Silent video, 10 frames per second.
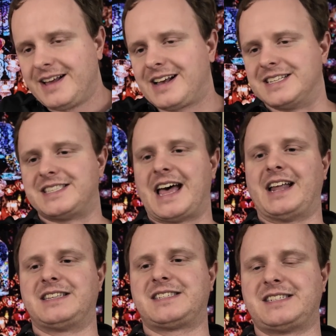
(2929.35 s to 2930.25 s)
because
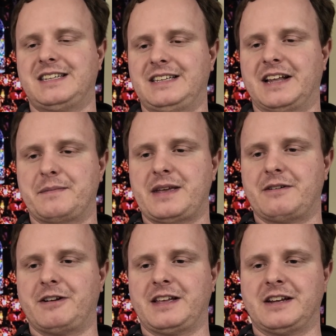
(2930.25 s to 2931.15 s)
that's going to be
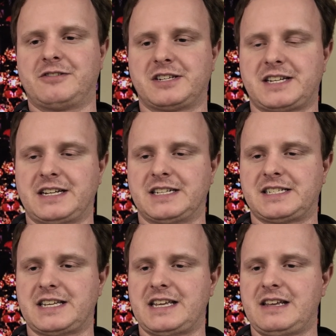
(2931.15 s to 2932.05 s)
really interesting to
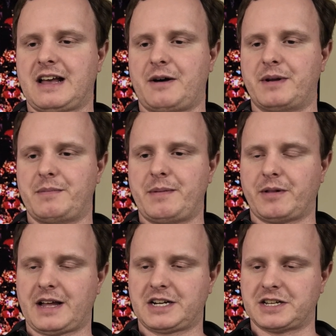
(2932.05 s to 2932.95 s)
see how many
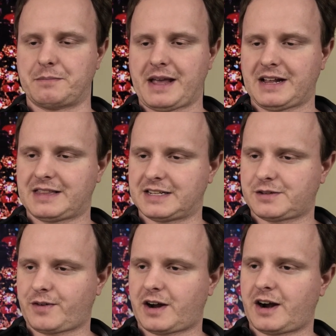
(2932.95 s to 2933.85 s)
people actually make it this
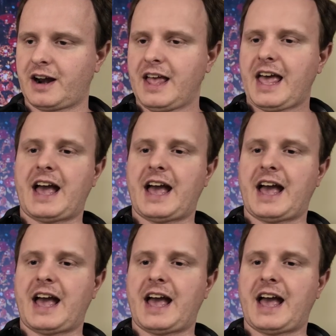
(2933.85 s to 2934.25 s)
far.